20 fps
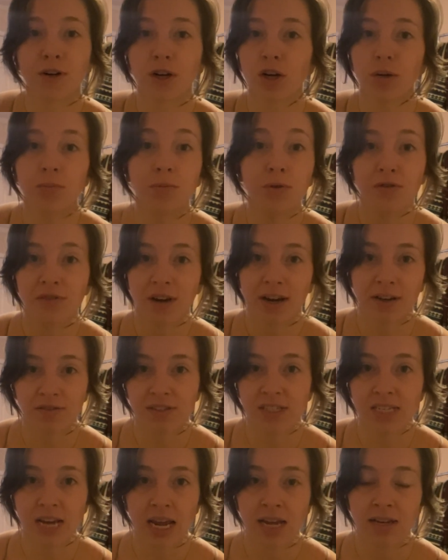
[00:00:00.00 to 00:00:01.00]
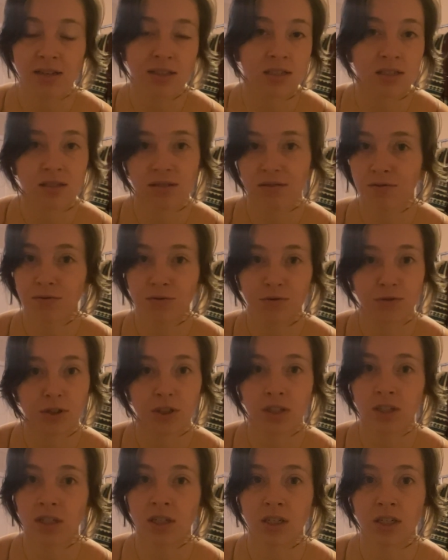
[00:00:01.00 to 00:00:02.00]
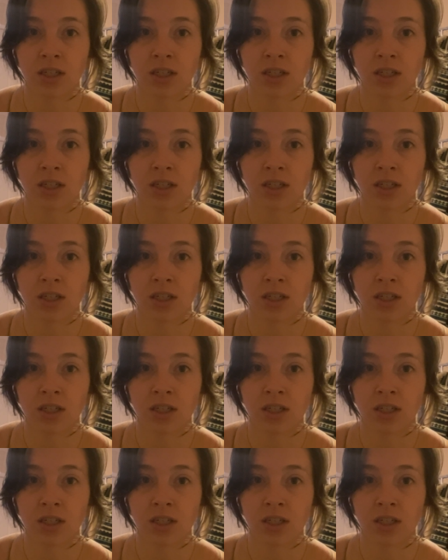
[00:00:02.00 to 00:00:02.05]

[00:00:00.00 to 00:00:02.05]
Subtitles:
her move out of state for